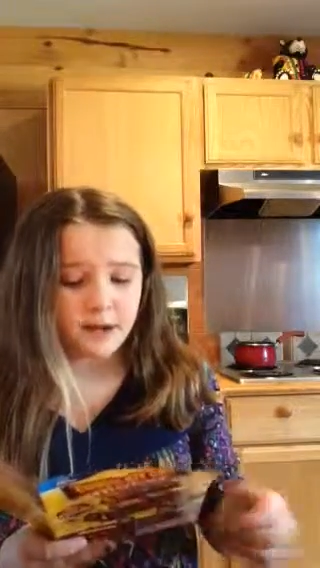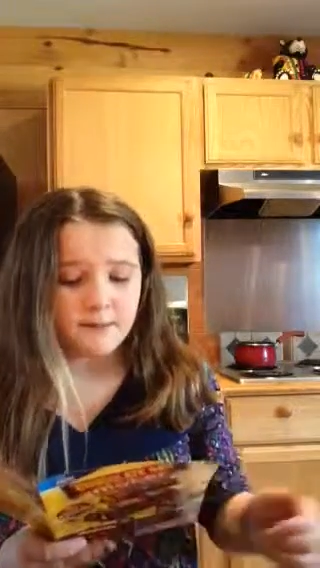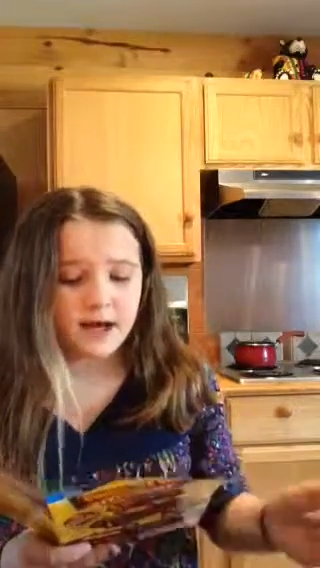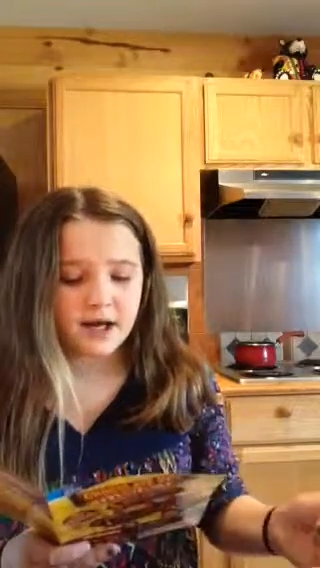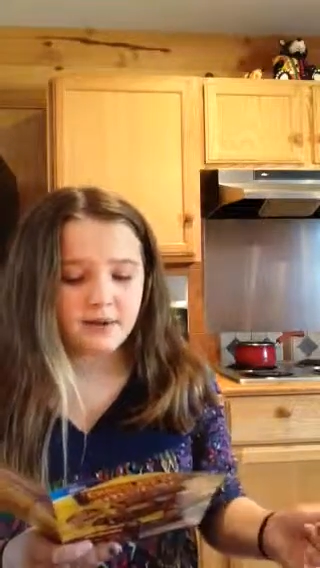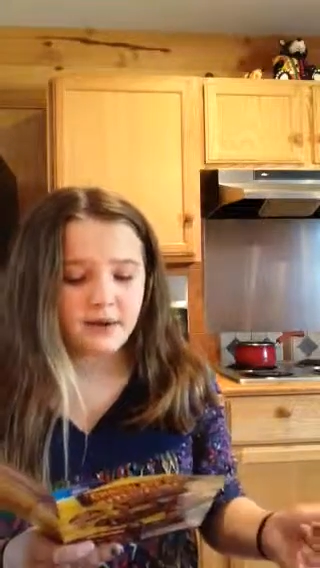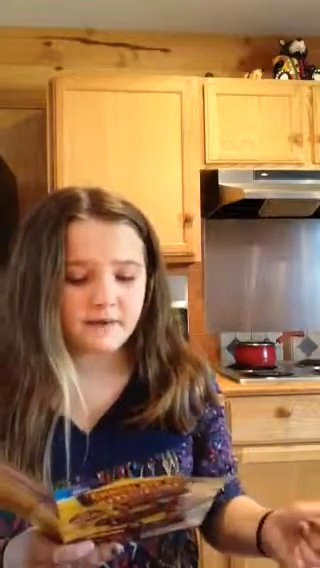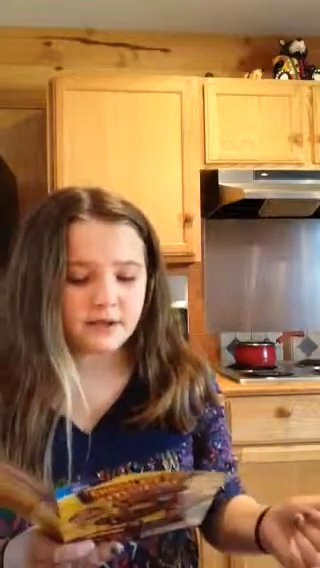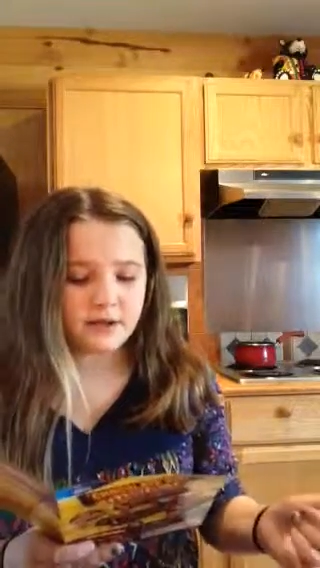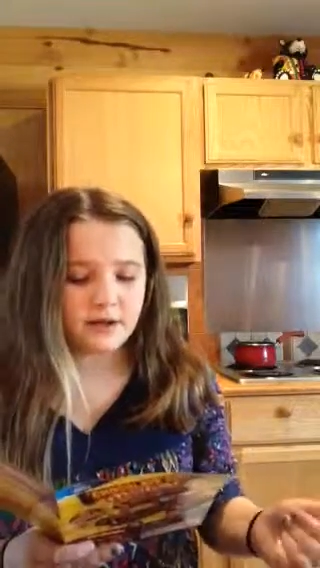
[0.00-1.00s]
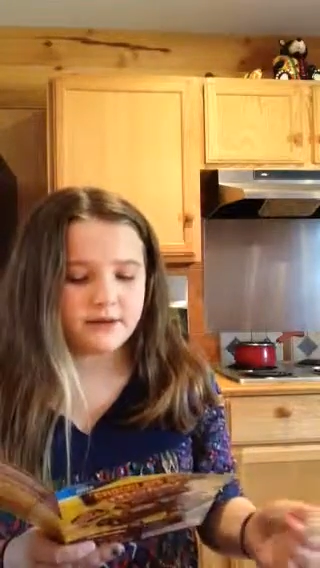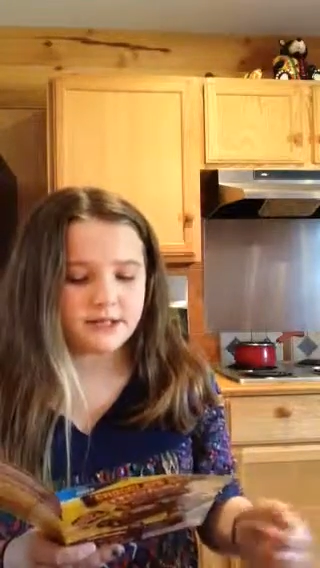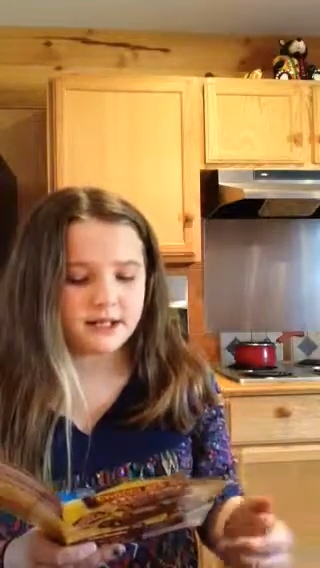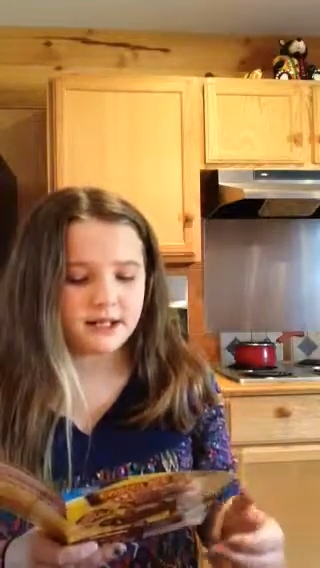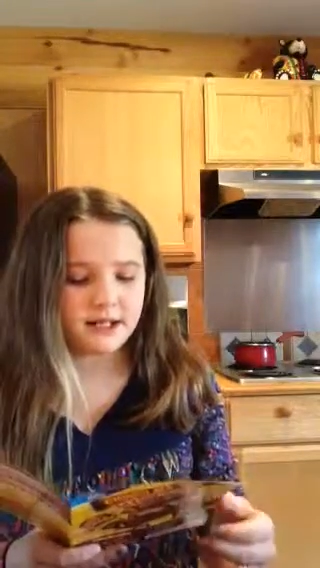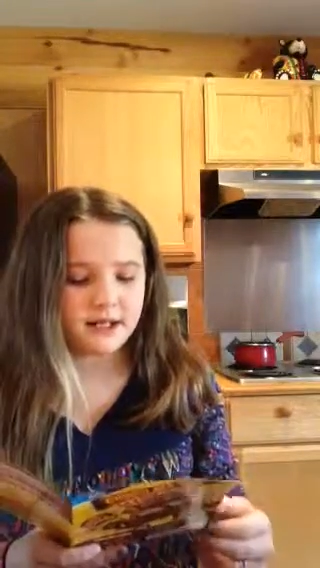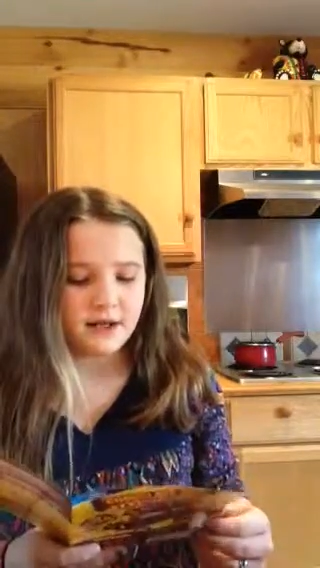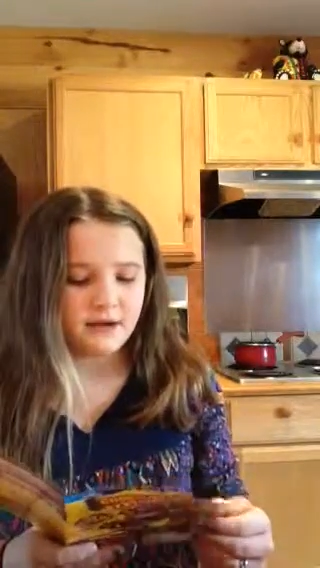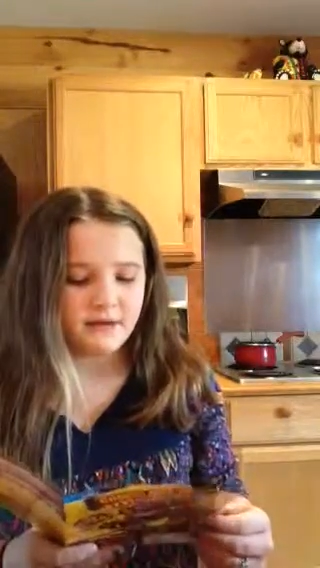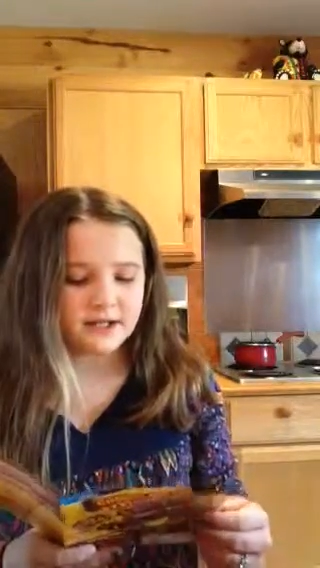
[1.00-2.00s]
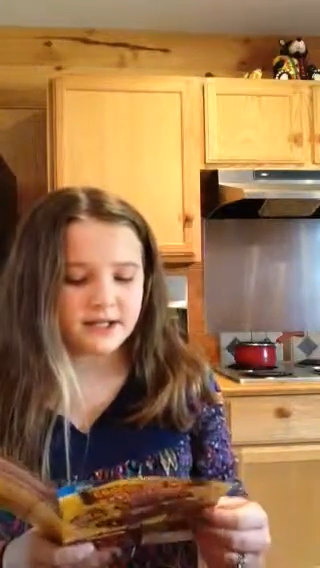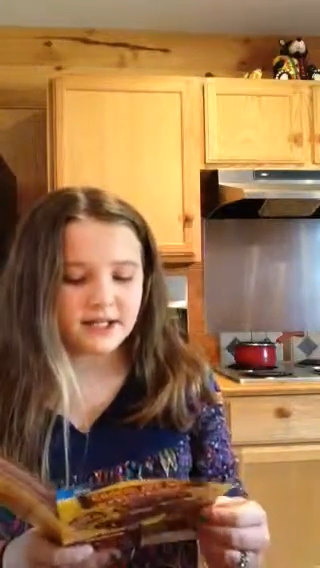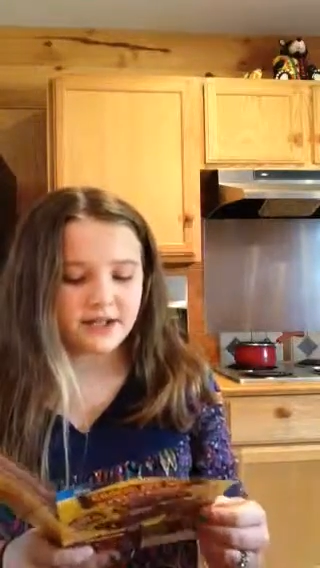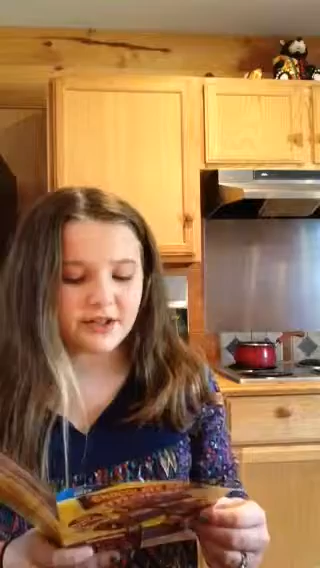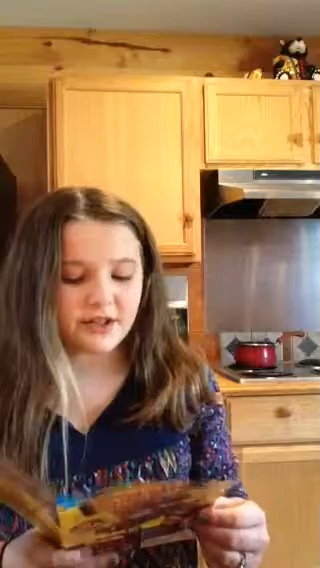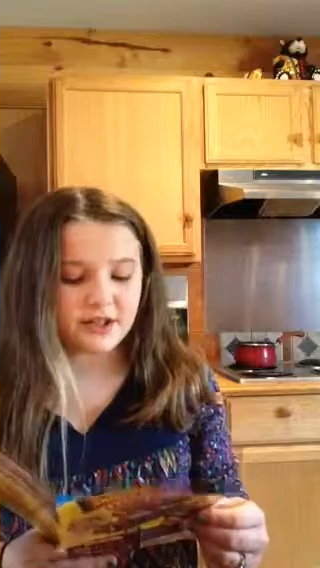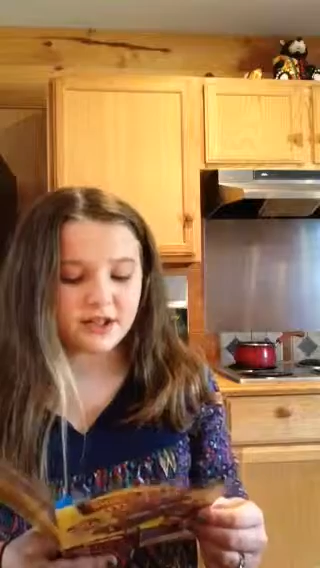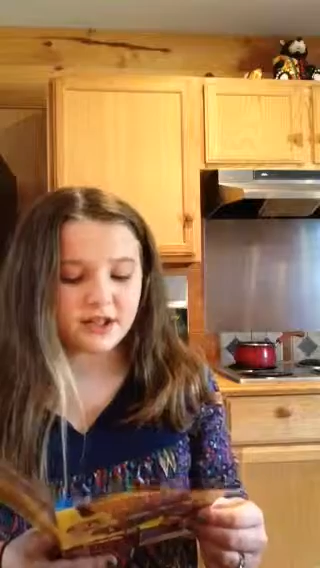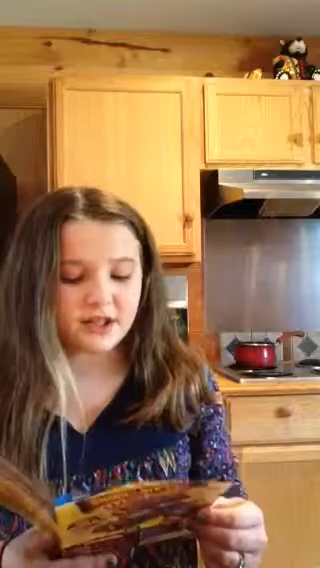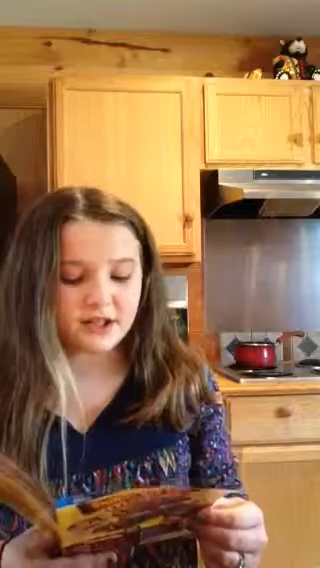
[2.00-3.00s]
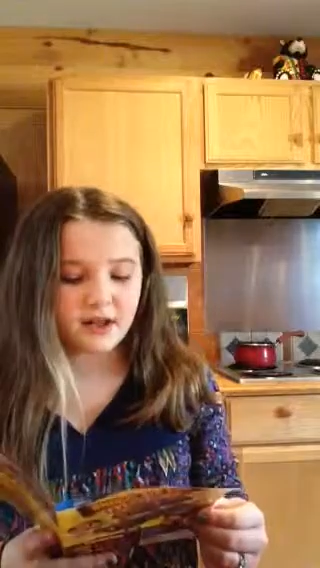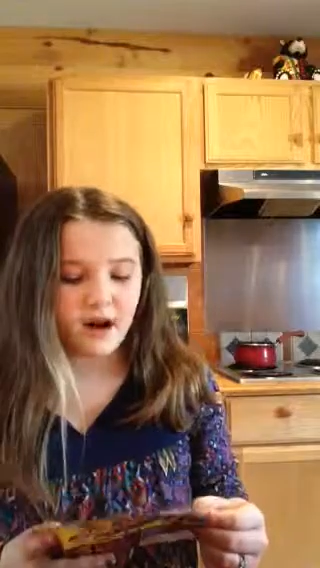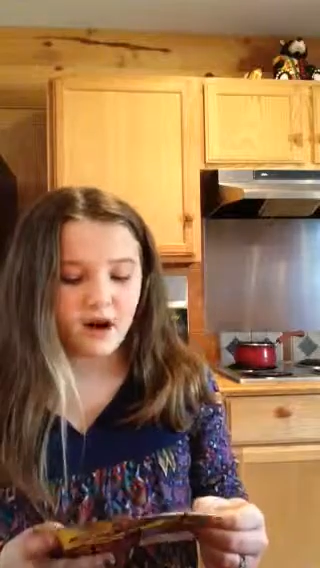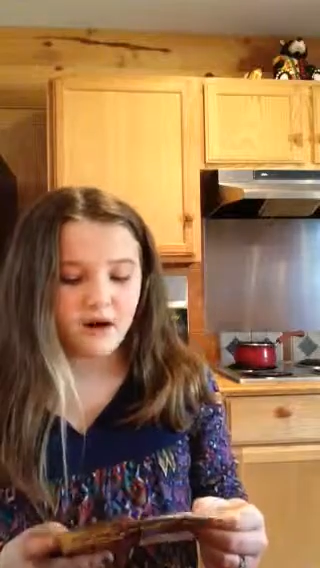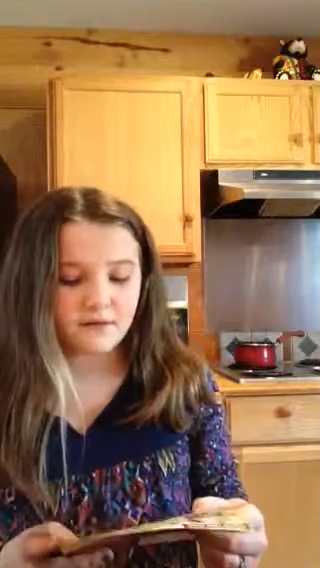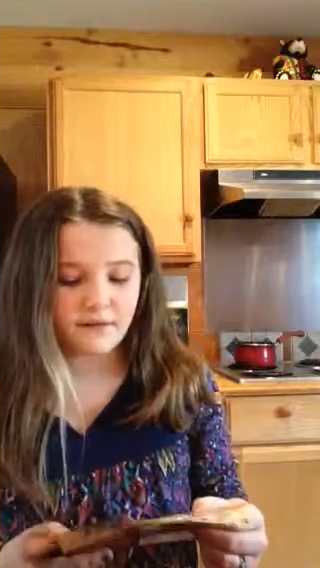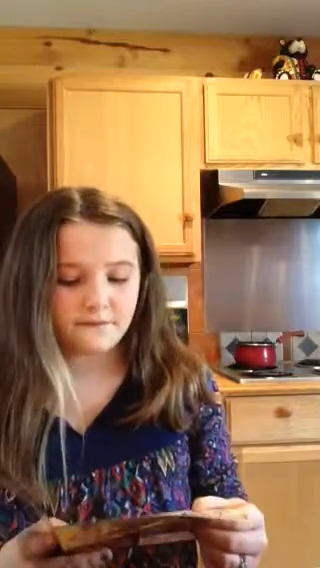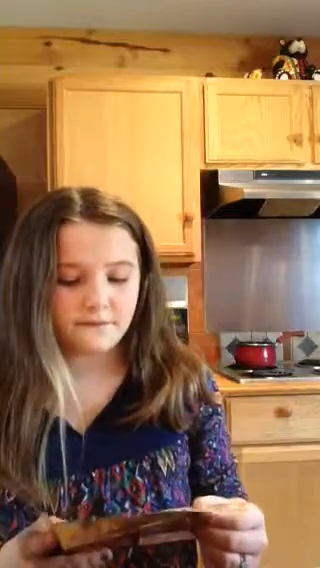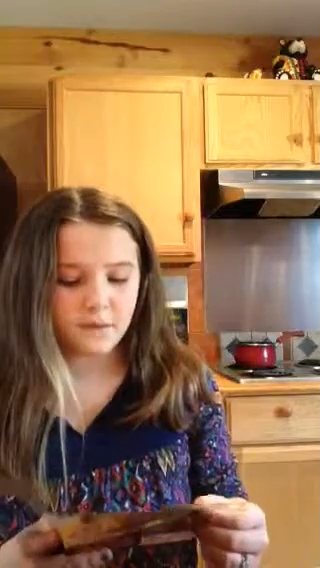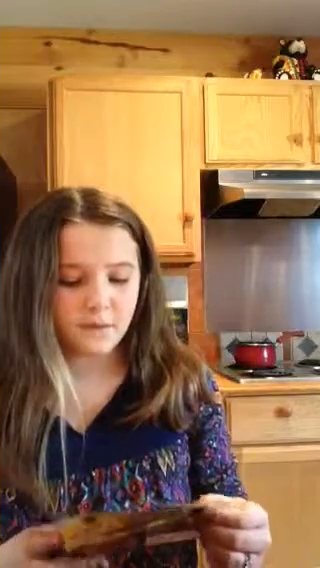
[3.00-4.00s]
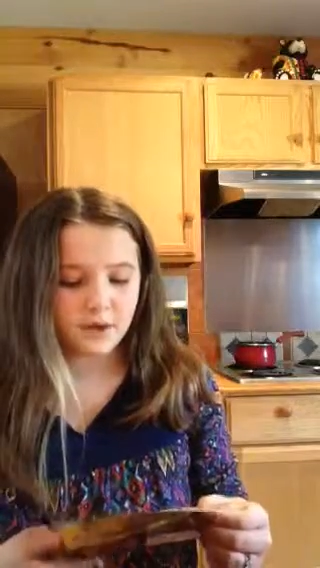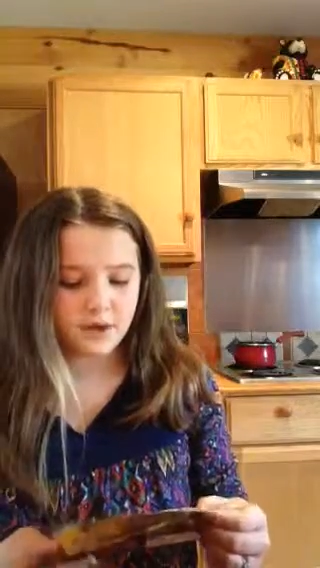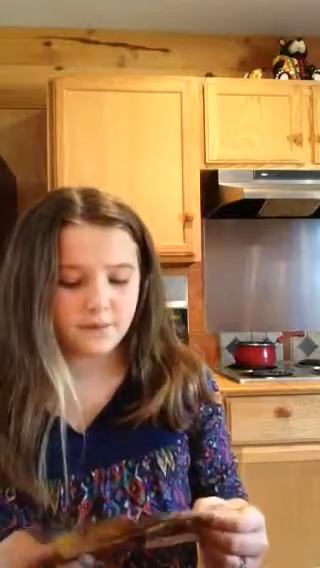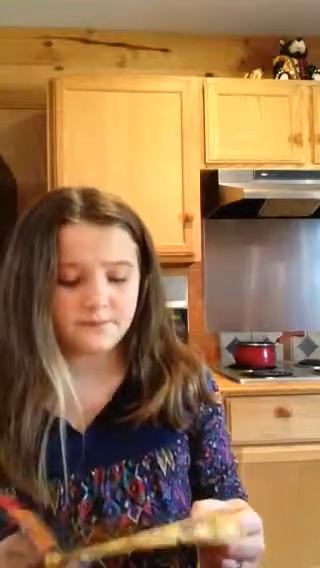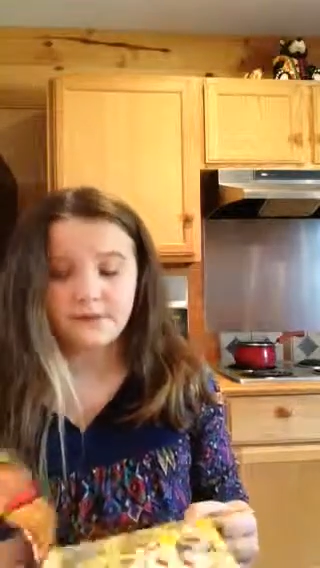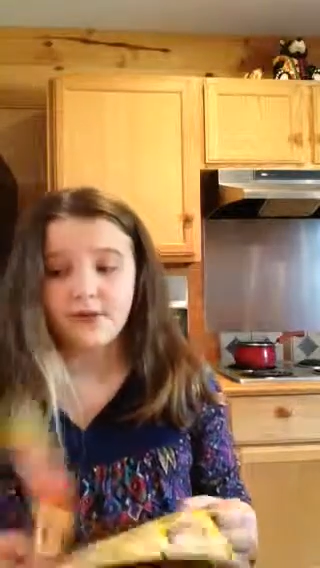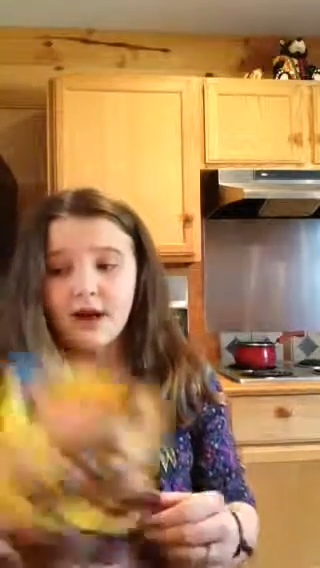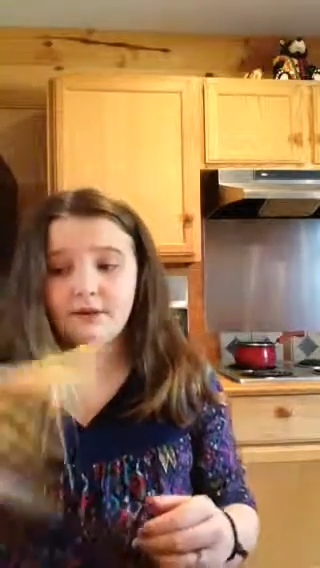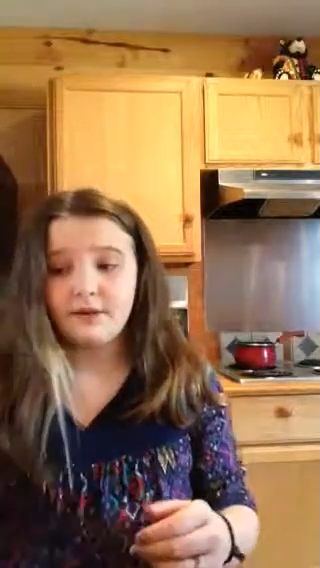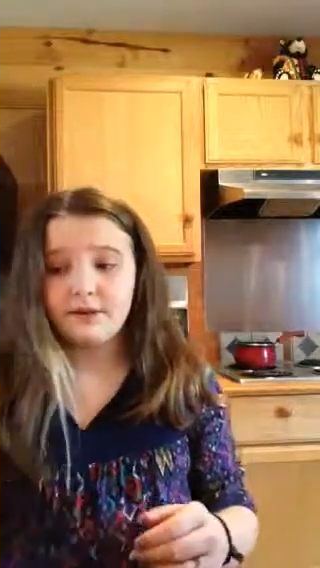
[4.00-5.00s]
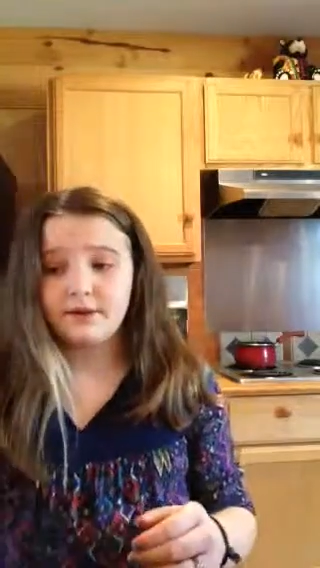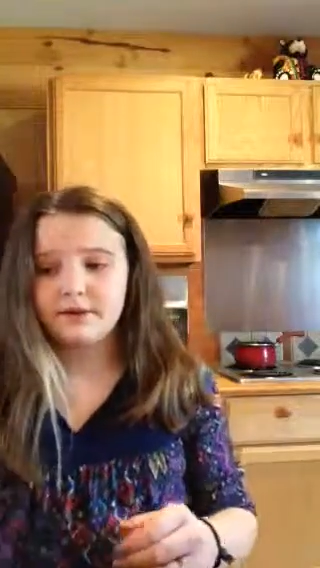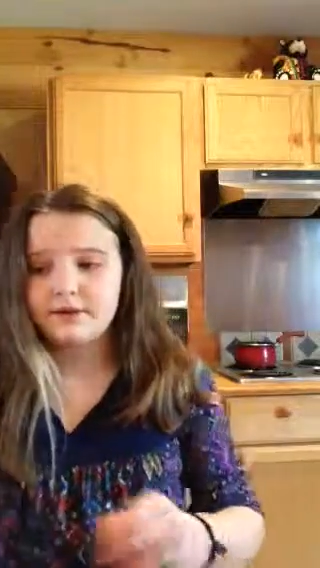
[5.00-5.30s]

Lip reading: Microwave on the lowest setting with the clear lid off for, however,